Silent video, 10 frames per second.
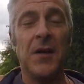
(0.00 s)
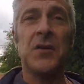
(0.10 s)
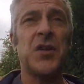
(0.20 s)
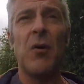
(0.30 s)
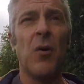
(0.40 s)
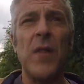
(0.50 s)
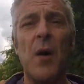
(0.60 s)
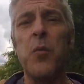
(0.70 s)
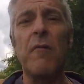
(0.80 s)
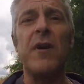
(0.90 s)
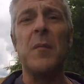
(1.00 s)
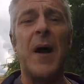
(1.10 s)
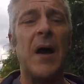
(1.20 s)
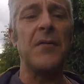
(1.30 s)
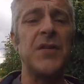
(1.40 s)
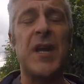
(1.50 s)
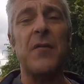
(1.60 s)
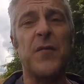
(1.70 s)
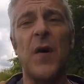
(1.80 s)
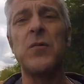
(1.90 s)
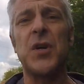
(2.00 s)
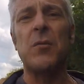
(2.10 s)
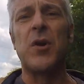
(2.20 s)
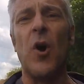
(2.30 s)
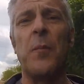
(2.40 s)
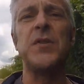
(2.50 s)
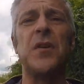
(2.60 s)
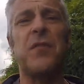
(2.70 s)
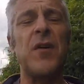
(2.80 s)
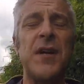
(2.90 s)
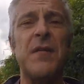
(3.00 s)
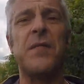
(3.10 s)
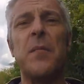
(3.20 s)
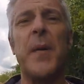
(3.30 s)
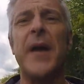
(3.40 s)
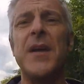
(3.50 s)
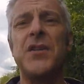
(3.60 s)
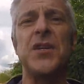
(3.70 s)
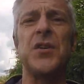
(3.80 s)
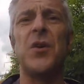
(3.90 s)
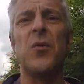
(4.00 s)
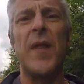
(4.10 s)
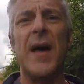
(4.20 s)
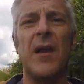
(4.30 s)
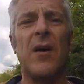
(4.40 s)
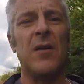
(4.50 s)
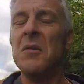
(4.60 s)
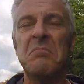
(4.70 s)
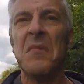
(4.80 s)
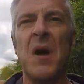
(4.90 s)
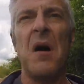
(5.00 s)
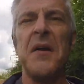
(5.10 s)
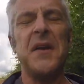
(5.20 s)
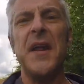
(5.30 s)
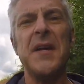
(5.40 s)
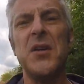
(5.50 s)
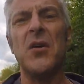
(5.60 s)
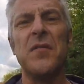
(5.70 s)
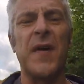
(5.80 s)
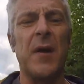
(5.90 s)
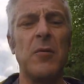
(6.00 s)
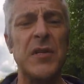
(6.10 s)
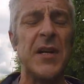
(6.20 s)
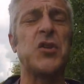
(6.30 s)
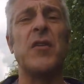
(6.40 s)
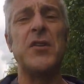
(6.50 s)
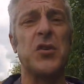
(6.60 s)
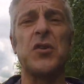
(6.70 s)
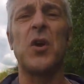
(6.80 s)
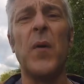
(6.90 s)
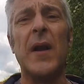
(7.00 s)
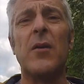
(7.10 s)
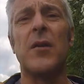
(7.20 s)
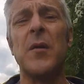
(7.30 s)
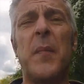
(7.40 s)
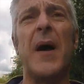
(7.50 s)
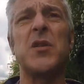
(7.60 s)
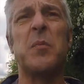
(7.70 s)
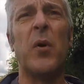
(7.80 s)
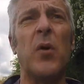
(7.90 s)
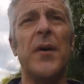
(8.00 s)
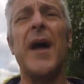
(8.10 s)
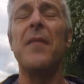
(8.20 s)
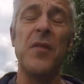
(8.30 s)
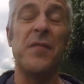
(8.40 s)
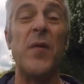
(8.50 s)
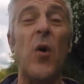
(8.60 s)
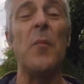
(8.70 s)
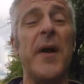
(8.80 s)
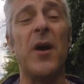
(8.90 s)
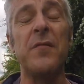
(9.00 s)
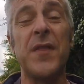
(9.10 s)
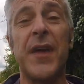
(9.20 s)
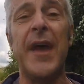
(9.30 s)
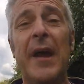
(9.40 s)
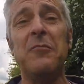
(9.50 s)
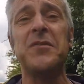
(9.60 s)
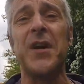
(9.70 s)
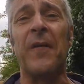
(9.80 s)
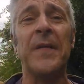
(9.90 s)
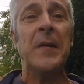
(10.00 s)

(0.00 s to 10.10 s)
So all that worrying about having to get photocopies of 3 different pages and all that lot, I didn't need none of it. It was literally just a quick look at the passport and hand the form in over the counter.